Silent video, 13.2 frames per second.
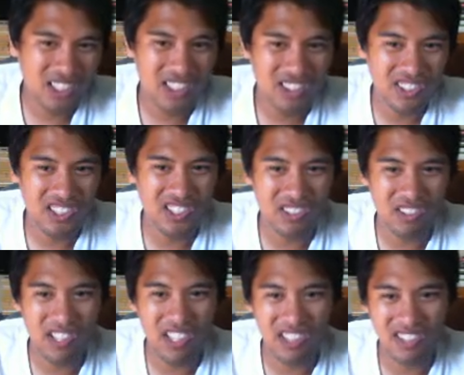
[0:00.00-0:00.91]
to go to the
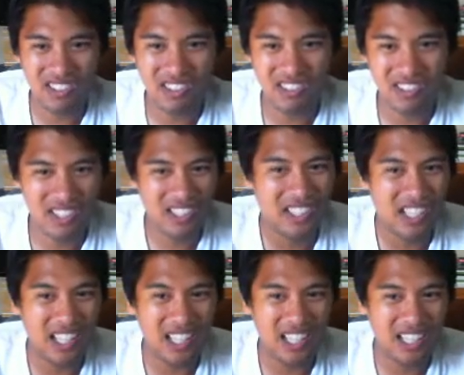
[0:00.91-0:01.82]
ground with a
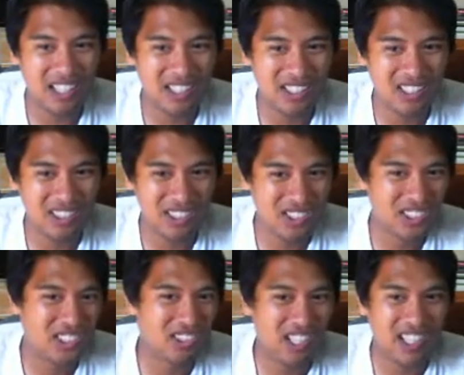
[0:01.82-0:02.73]
guy
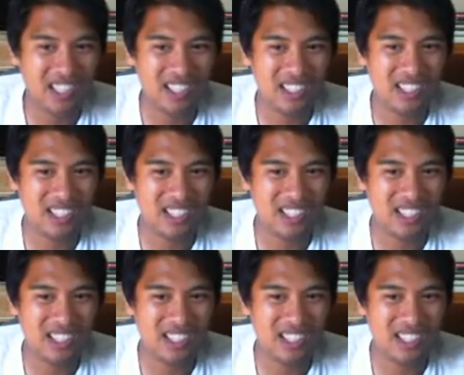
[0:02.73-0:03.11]
who's straight,